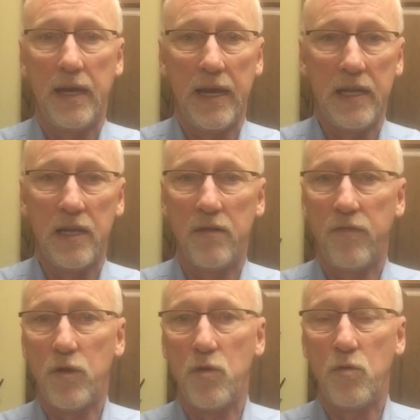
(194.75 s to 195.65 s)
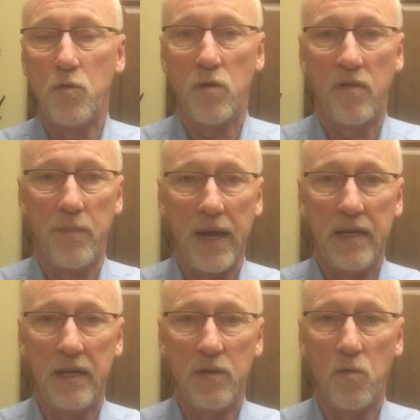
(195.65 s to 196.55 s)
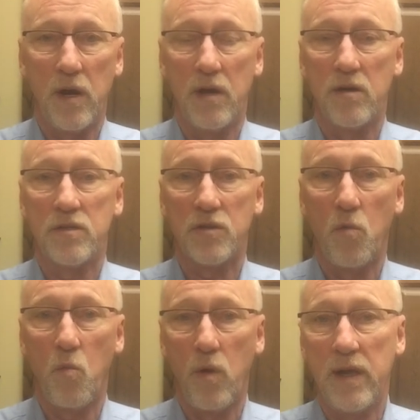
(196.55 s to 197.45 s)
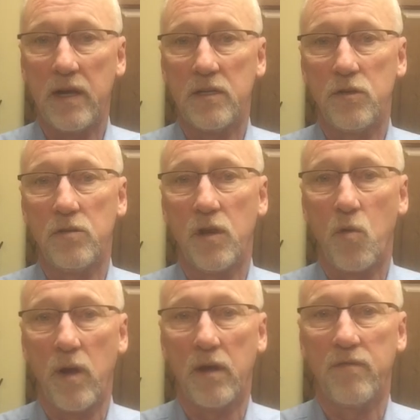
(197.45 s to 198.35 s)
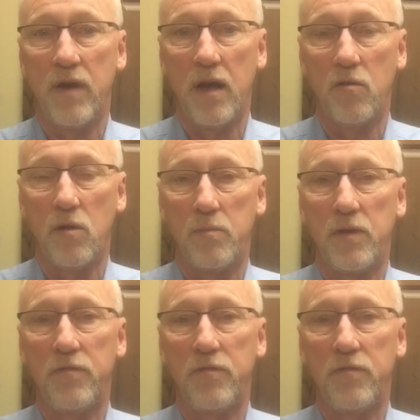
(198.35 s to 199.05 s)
any of you who have been anywhere, so we can do the quick follow-up.